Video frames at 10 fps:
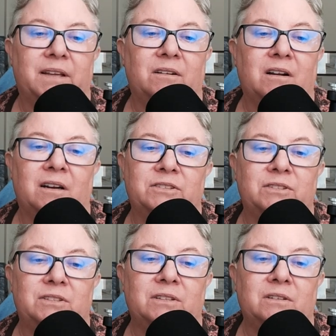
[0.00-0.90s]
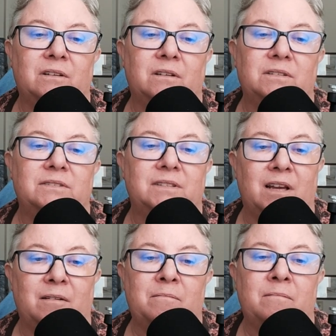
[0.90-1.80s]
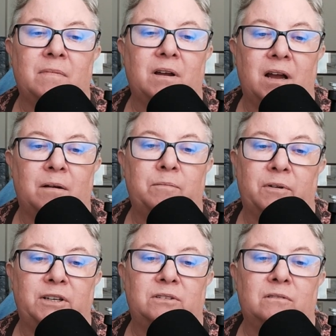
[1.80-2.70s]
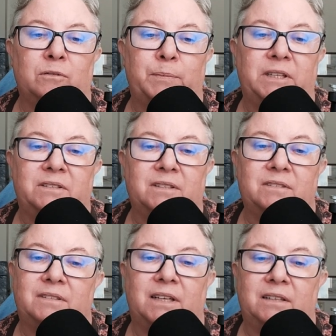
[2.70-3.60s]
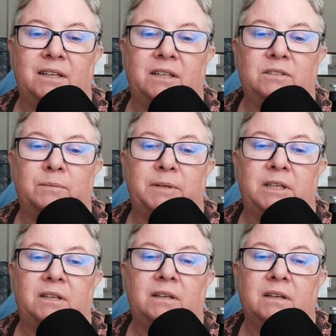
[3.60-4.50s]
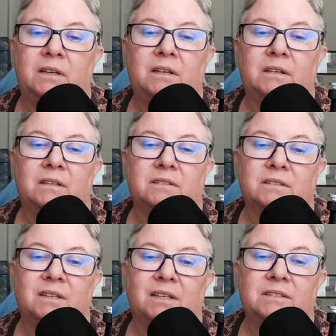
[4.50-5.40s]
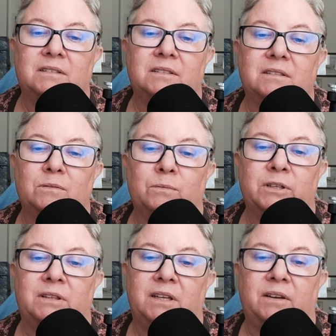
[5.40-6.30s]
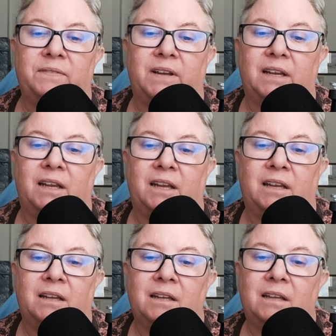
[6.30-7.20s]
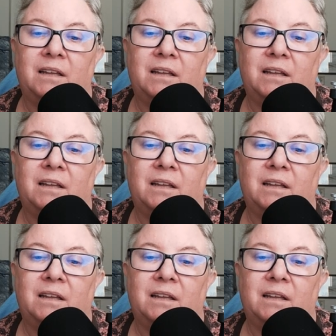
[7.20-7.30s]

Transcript: There are still some operational pieces that need to be discussed with the FAA